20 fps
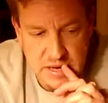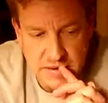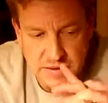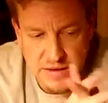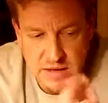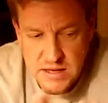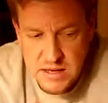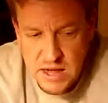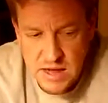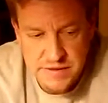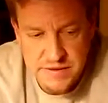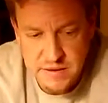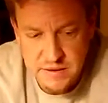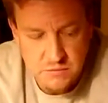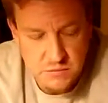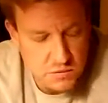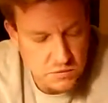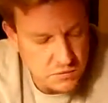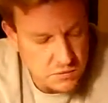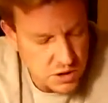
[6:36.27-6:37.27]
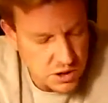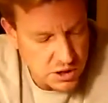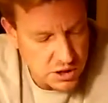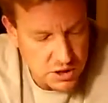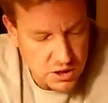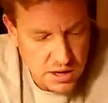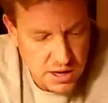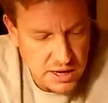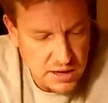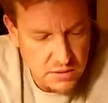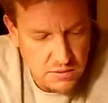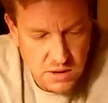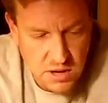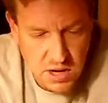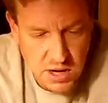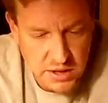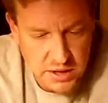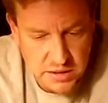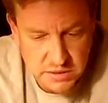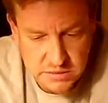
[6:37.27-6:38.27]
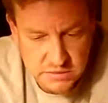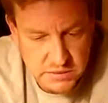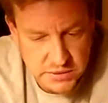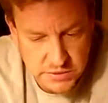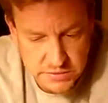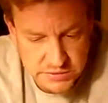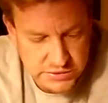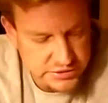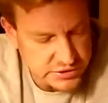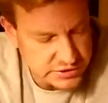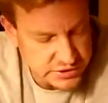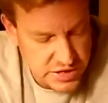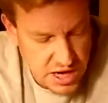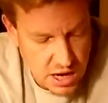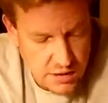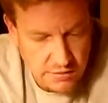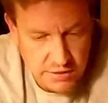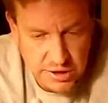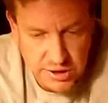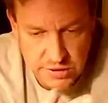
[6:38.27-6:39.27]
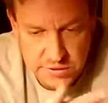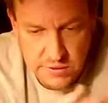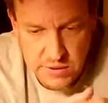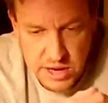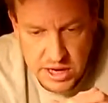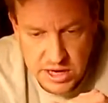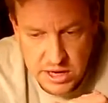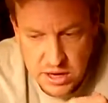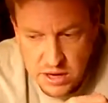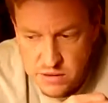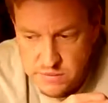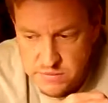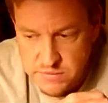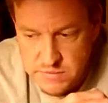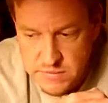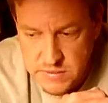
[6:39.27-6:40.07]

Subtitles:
And then nothing would work. Your aileron, it was just not reading the radio.